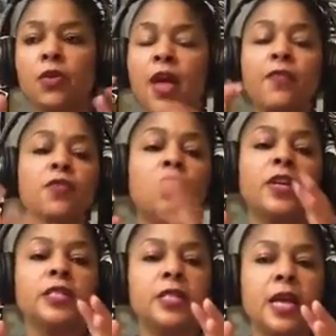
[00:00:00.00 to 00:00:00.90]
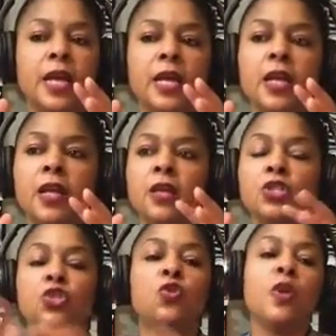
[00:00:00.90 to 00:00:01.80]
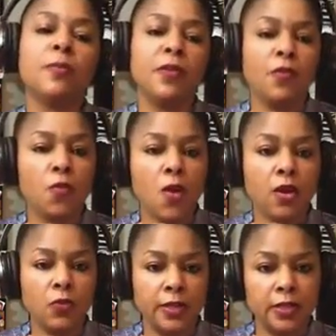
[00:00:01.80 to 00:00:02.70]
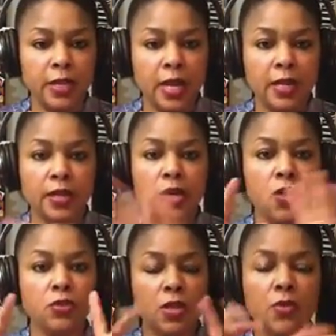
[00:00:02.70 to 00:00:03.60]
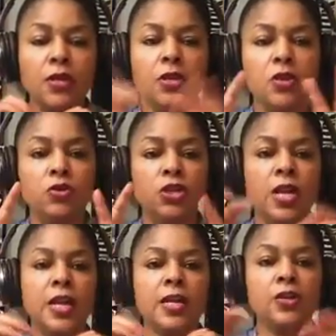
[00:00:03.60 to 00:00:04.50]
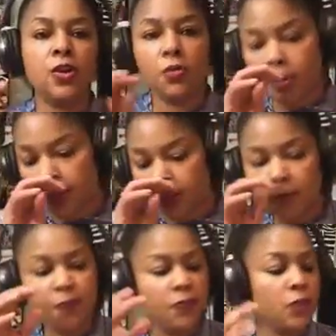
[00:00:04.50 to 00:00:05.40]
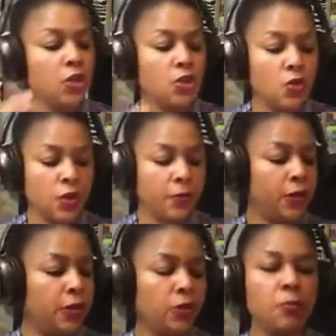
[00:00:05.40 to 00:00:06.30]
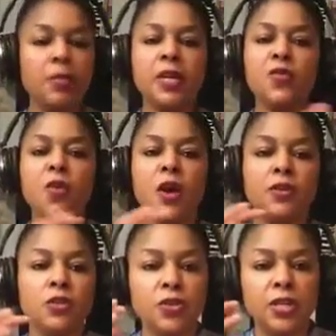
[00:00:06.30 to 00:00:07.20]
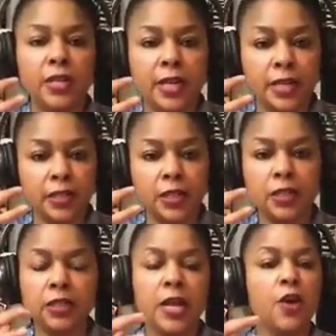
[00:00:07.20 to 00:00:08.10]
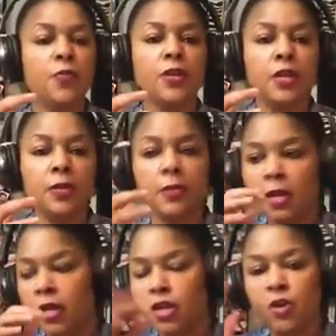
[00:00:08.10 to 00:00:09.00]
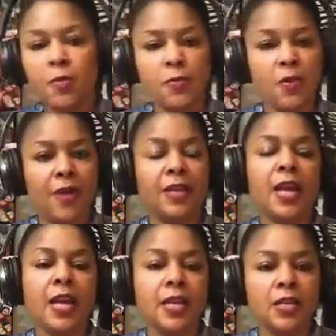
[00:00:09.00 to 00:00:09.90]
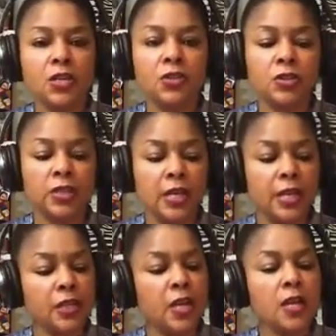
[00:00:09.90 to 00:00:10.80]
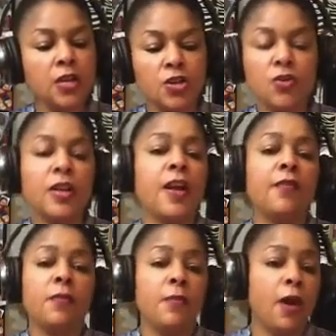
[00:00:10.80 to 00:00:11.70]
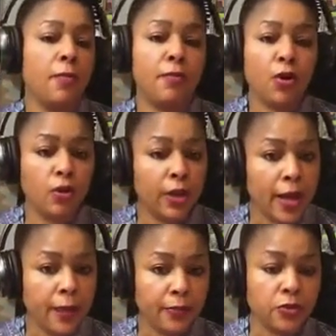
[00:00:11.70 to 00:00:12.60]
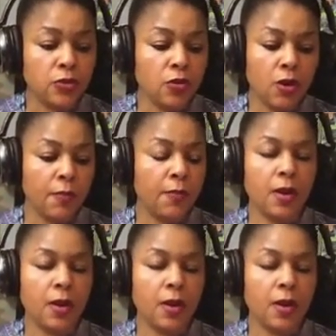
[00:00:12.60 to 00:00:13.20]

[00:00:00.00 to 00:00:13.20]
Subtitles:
every Wednesday, join me for Water Wednesday. No soda, no shake, no this. You can put little mini waters on your desk to help them. People have candy on their desk. You can have a bowl of apples or